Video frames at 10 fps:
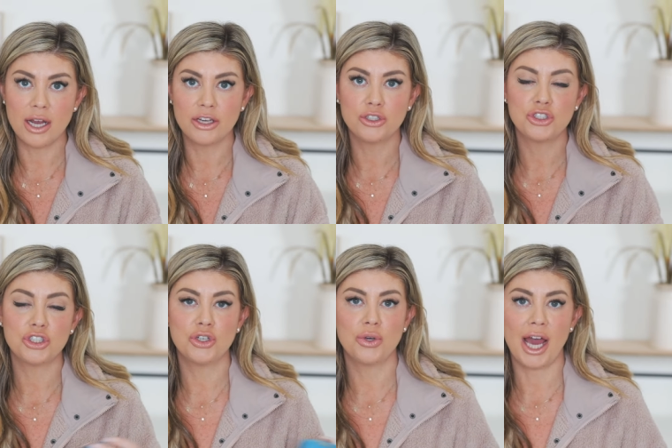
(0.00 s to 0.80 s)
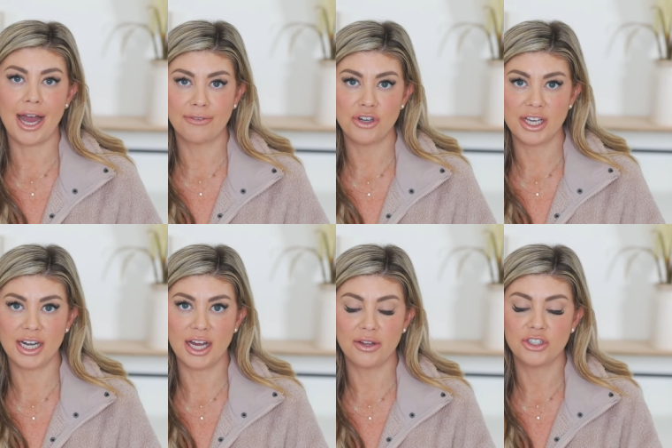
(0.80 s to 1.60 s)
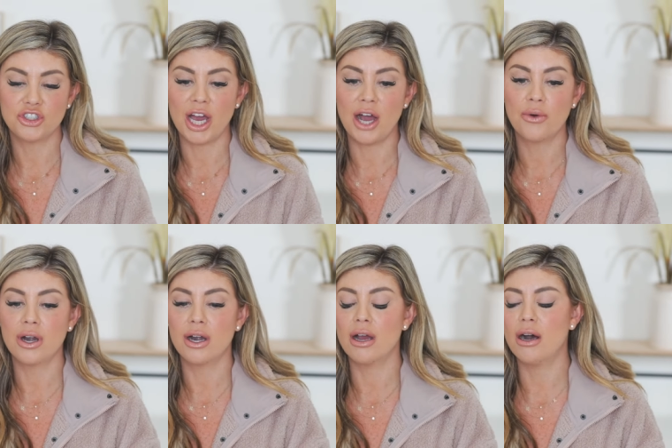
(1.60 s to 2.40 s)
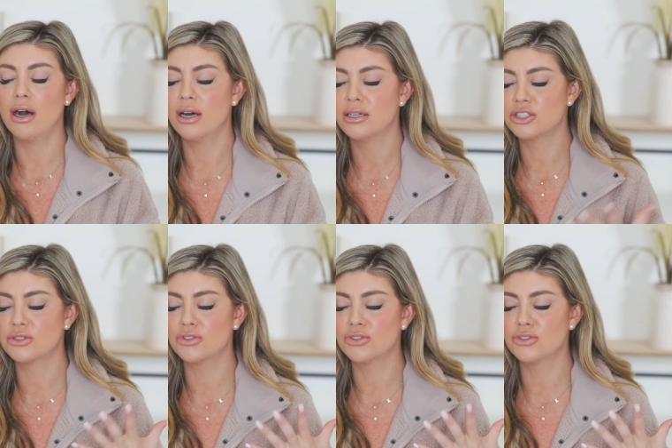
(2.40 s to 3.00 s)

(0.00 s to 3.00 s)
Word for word: I'll usually do it after I get out of the shower. Oh, it just